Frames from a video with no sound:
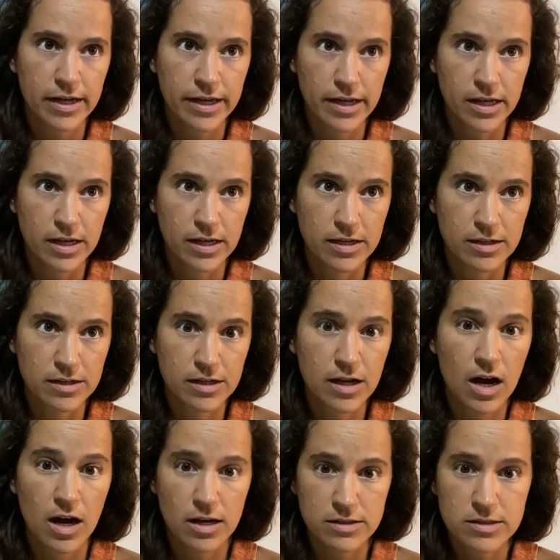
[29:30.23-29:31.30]
in
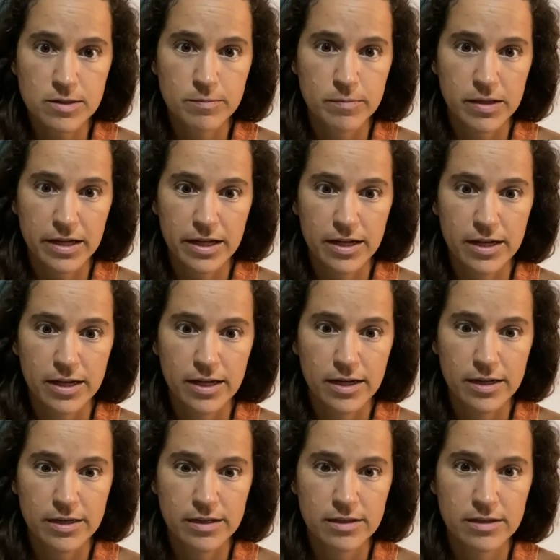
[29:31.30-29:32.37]

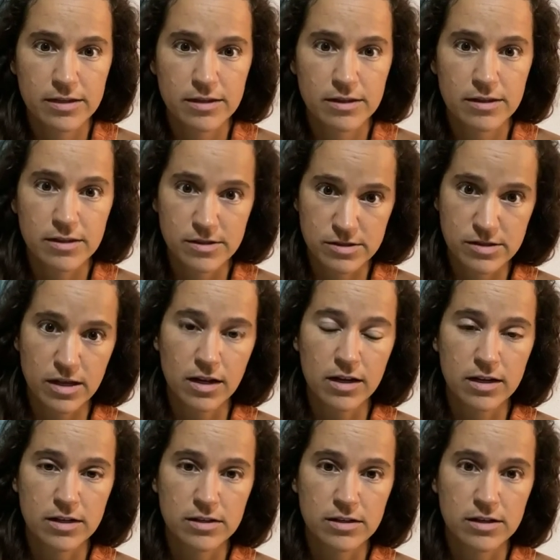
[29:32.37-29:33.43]
contemplating the
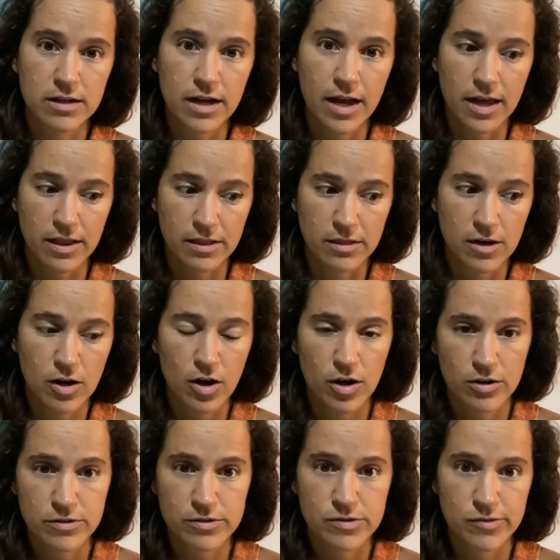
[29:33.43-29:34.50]
sun and the
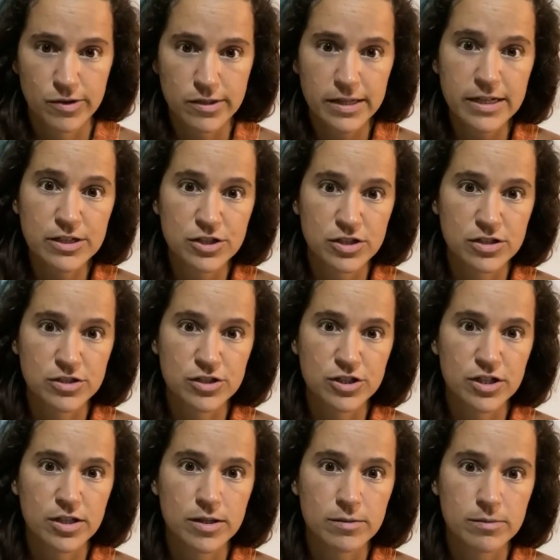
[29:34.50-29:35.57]
earth's
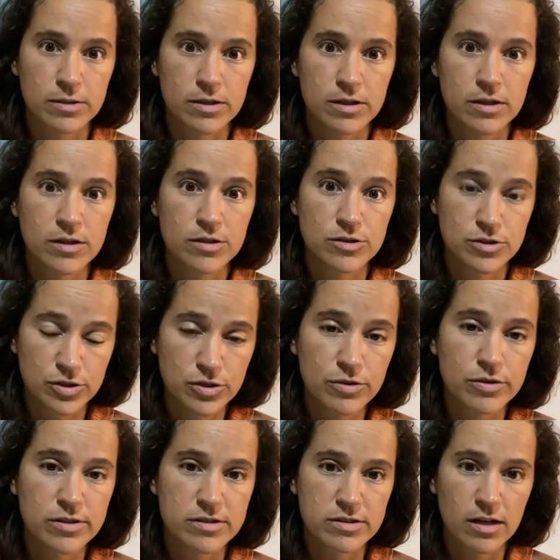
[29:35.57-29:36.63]
relationship
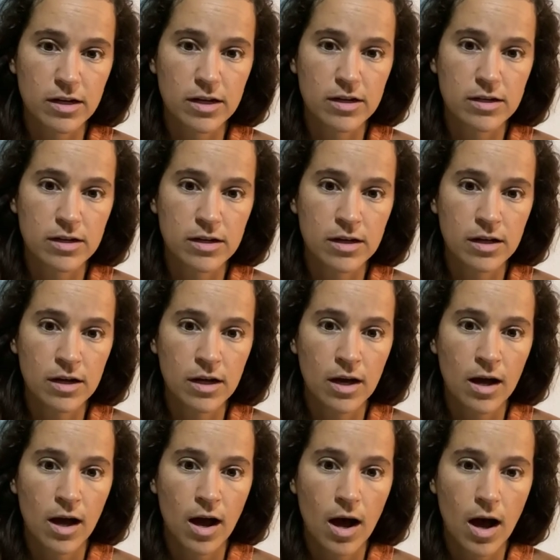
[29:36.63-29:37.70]
to the sun.
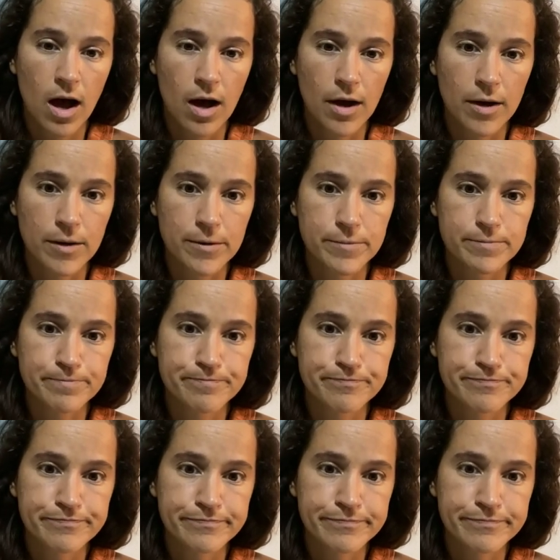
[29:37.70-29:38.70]
Um,